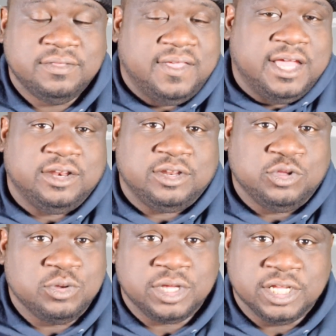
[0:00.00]
that
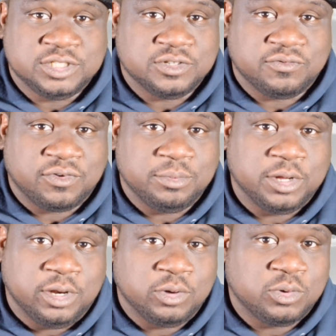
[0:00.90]
you can get from
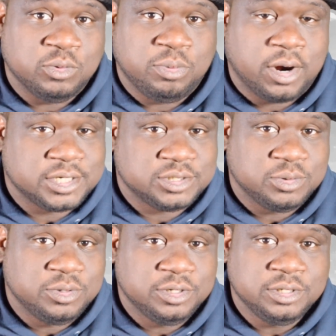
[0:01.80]
your local parts
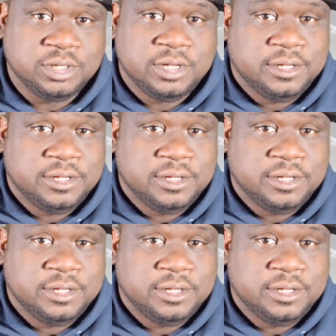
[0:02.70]
store.